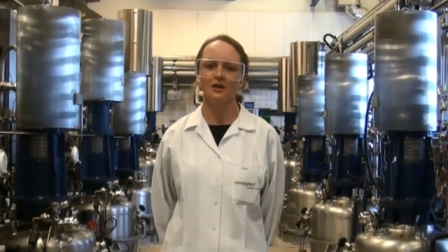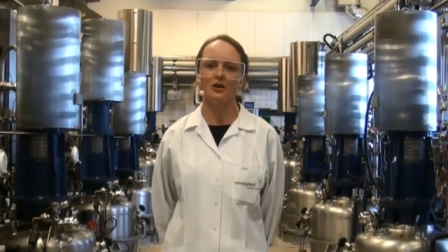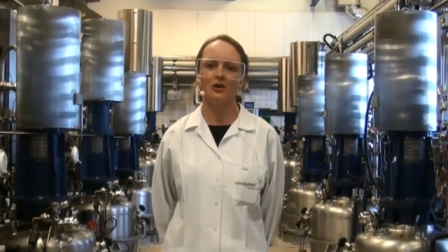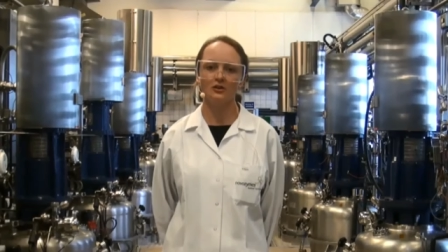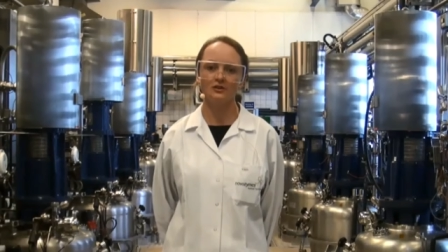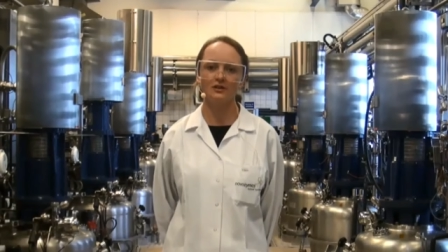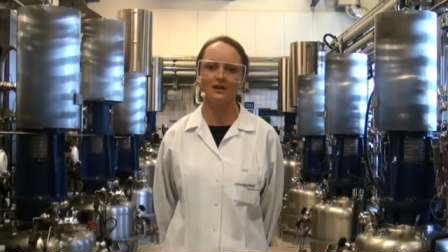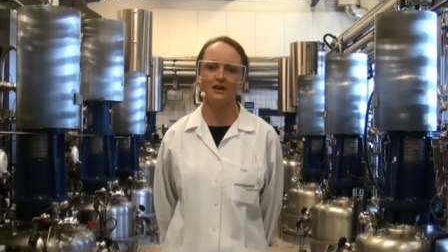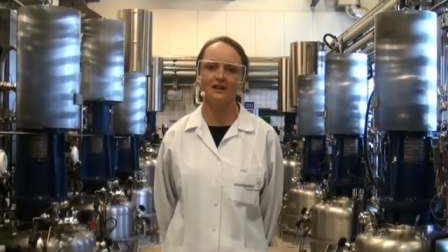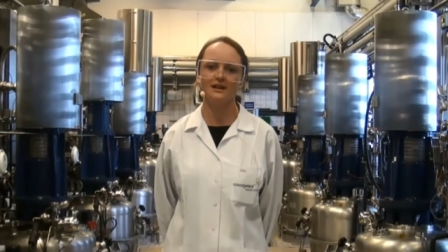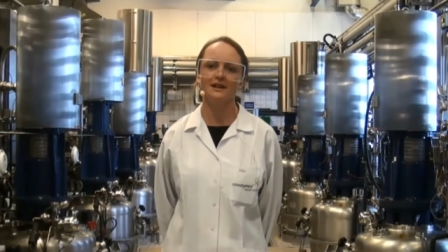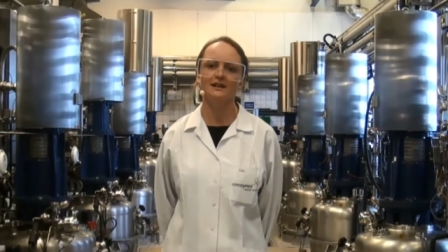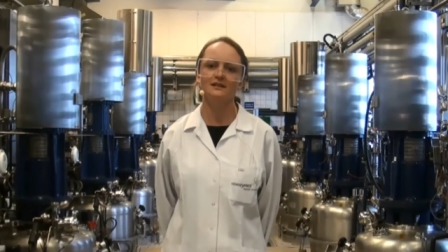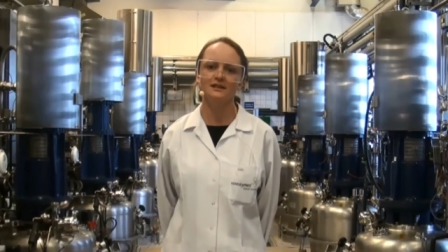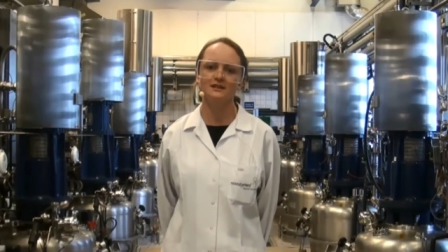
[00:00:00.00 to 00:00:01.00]
online
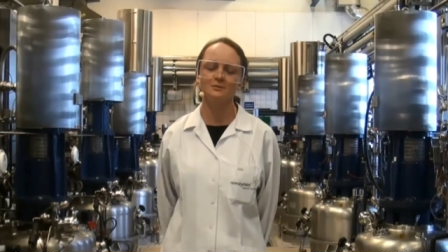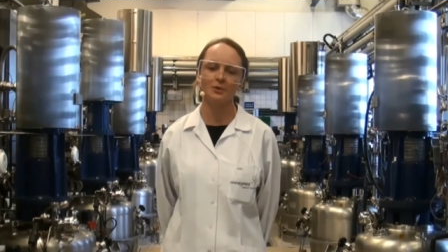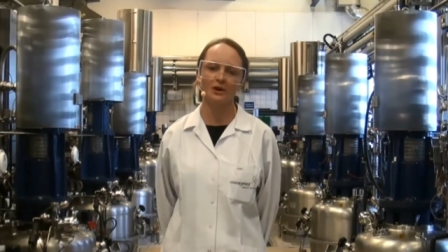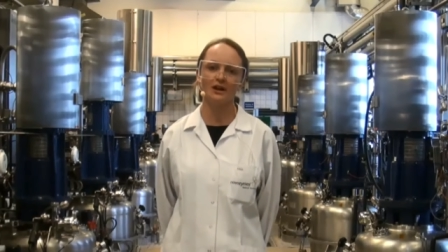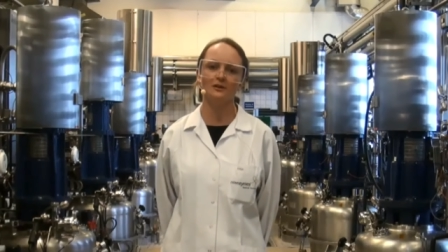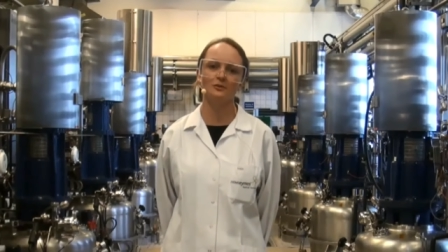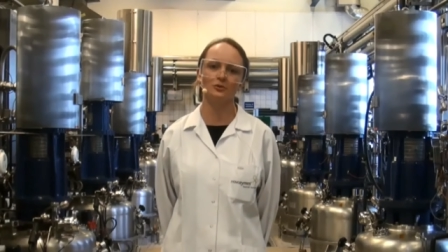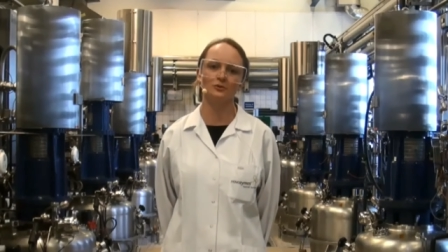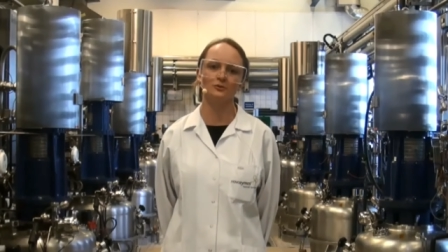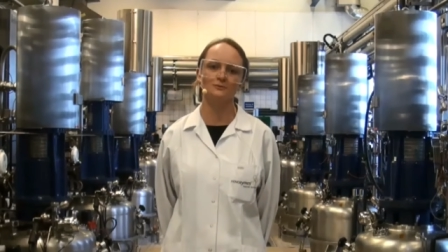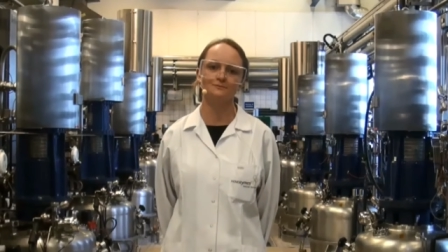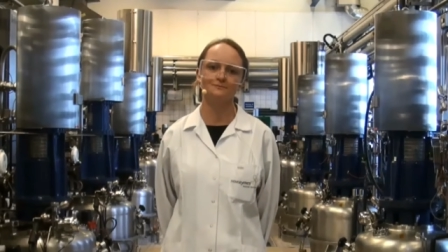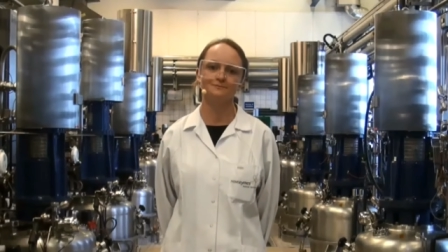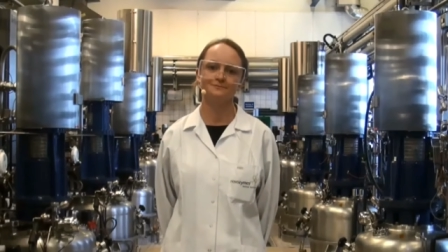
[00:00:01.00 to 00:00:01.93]
in this pilot hall.